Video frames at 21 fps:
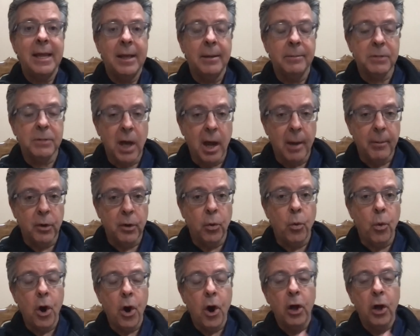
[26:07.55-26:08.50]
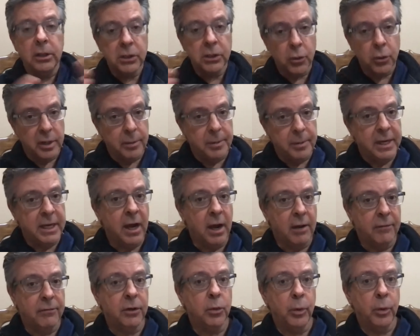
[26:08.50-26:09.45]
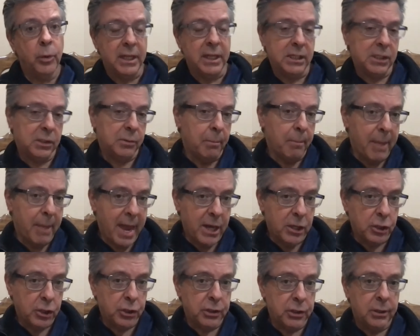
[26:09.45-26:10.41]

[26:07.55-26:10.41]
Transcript: abdominal wall is going to be covered with this mesh